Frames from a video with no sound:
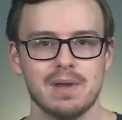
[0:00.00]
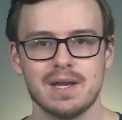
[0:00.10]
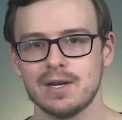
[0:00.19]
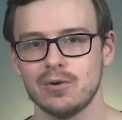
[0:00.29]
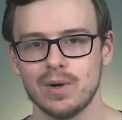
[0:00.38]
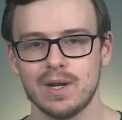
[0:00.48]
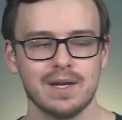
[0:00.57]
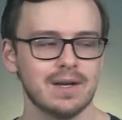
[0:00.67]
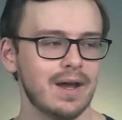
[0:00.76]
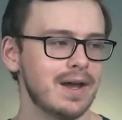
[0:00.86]
making it
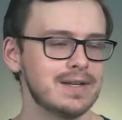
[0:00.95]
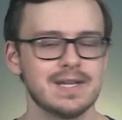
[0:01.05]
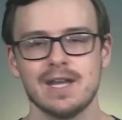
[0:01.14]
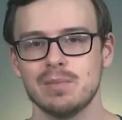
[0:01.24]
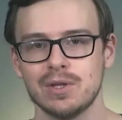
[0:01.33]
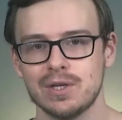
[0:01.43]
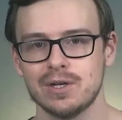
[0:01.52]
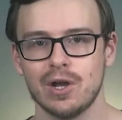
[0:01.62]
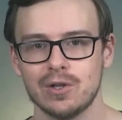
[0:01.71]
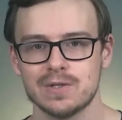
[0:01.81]
rain $10 million
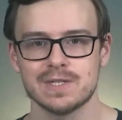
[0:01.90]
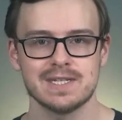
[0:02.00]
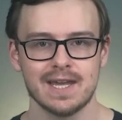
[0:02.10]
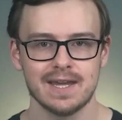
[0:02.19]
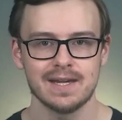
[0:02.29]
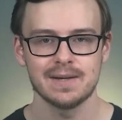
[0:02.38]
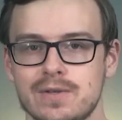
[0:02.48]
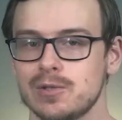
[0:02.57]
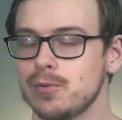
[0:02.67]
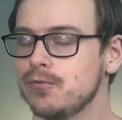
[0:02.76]
a day.
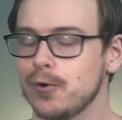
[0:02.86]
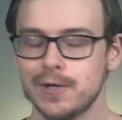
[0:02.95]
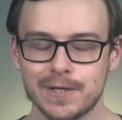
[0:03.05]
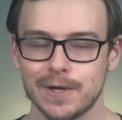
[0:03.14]
So before you